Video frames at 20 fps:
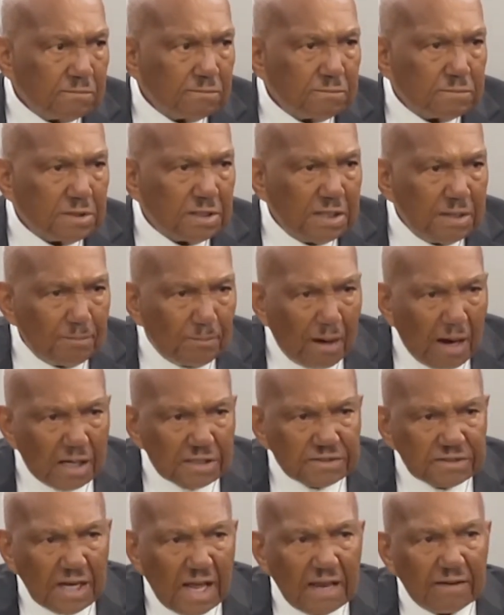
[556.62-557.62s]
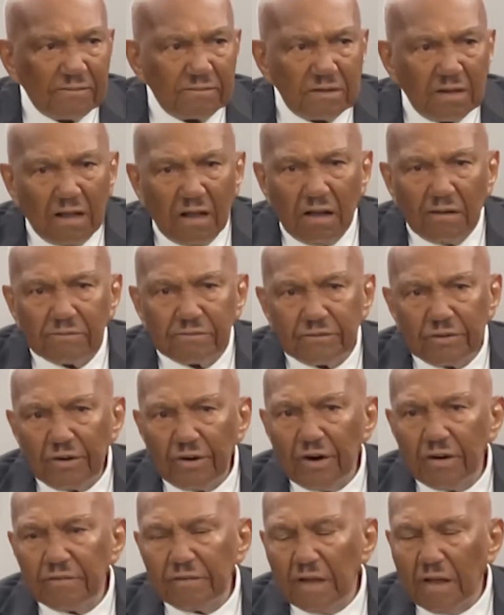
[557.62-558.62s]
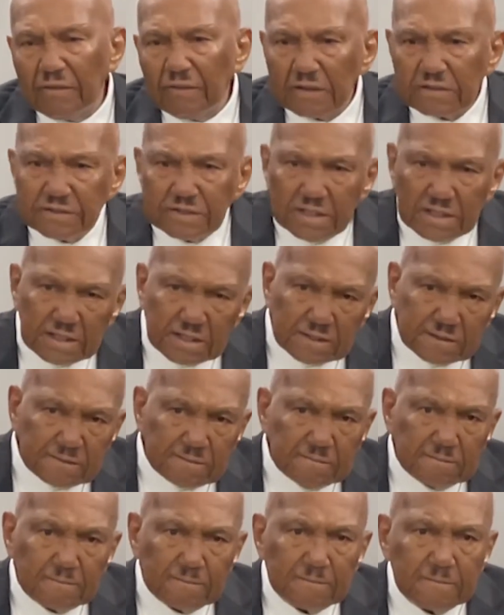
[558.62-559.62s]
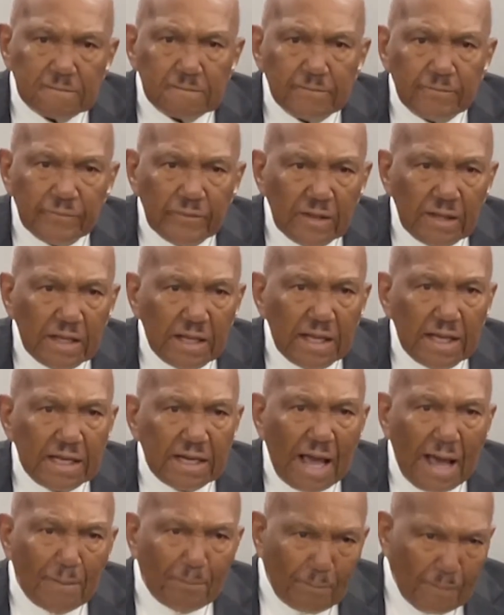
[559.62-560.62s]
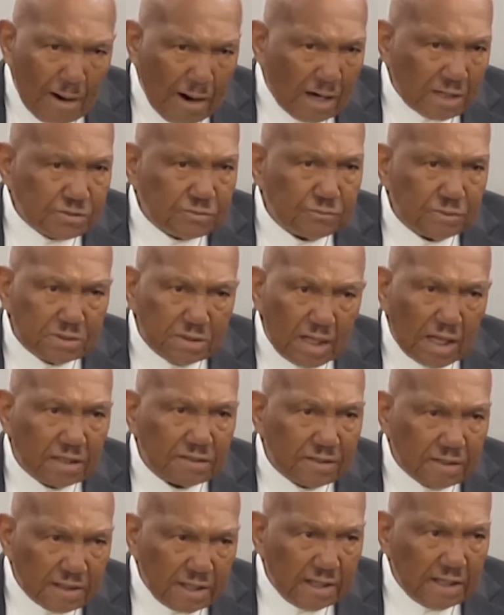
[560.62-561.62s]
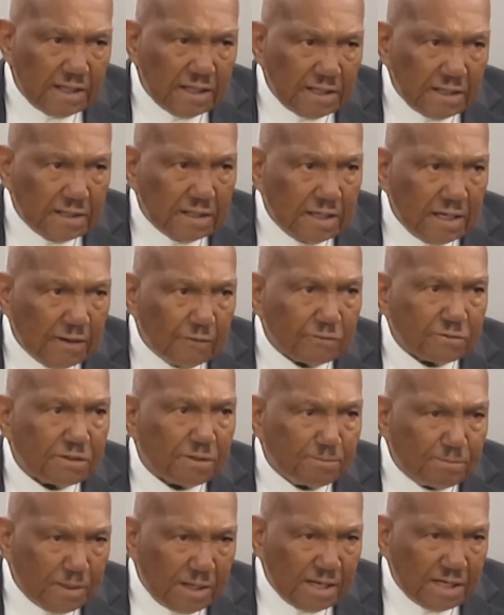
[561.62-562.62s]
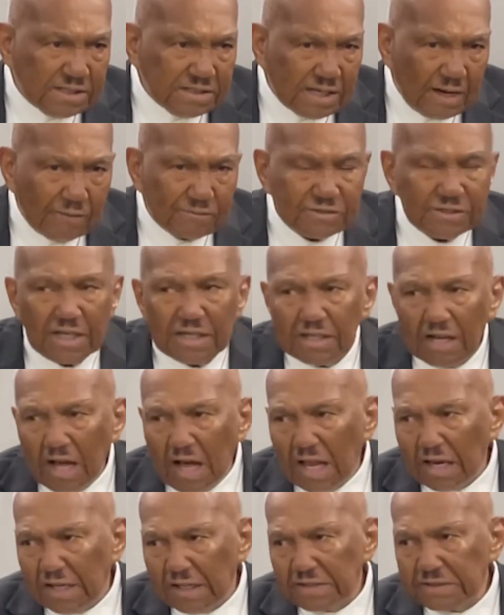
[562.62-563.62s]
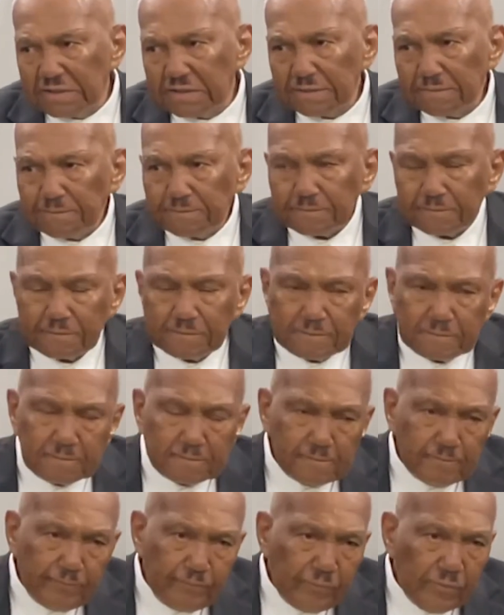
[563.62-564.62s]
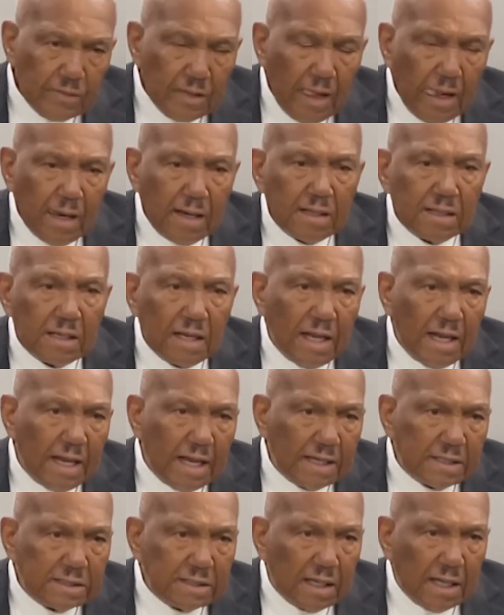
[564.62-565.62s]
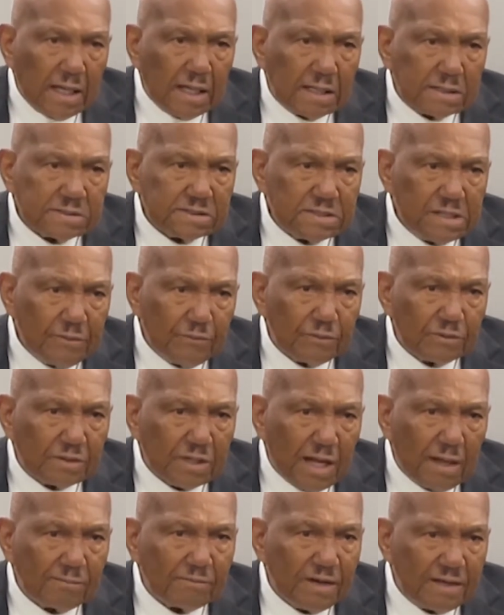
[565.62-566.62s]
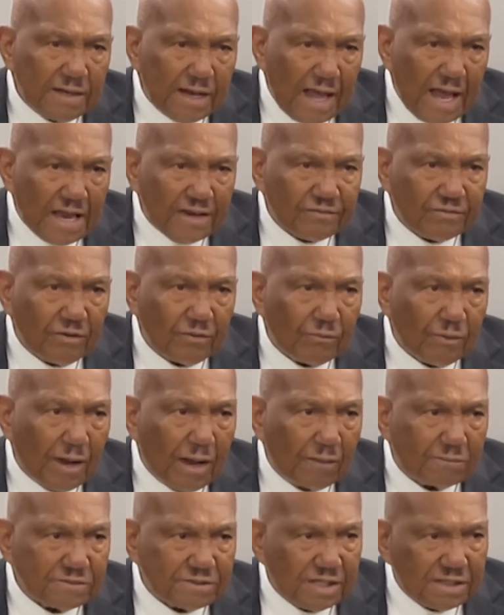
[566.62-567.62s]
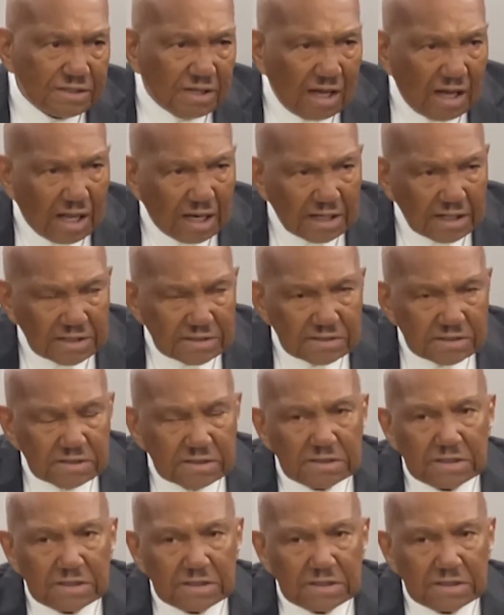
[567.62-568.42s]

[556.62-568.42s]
But he marched out of love, turned the other cheek. And I marched with Dr. King, and it was a pleasure. I was in college, and he would come to Nashville where I was in college,